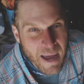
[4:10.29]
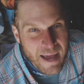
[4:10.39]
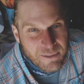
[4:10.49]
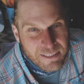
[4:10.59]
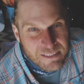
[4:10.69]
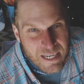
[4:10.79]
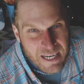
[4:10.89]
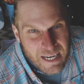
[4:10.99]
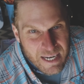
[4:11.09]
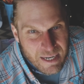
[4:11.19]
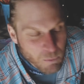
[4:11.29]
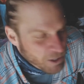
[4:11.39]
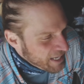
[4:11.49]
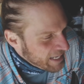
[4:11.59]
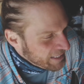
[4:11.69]
batteries and
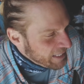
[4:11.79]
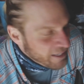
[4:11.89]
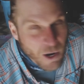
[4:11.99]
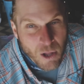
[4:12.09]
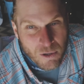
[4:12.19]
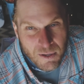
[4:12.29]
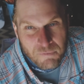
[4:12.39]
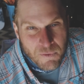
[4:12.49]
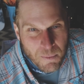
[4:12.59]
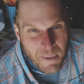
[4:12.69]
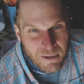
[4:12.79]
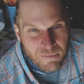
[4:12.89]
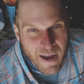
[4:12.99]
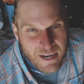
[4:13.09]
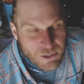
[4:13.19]
what they needed other than from the
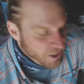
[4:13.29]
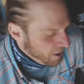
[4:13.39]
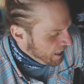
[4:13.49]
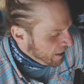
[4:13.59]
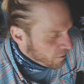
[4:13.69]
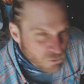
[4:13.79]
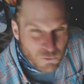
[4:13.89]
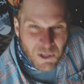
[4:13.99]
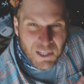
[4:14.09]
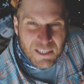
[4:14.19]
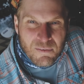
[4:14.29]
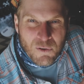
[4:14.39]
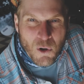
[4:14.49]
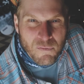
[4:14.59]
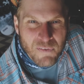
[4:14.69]
manufacturer. It was really
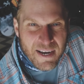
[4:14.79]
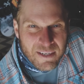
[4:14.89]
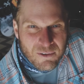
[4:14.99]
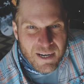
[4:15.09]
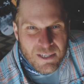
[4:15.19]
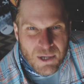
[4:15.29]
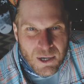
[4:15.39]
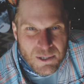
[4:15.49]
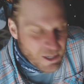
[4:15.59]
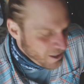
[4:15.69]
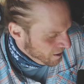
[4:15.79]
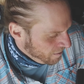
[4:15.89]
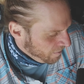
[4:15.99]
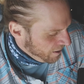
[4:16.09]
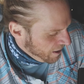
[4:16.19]
difficult finding the right charger,
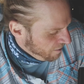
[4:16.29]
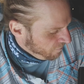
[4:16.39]
but I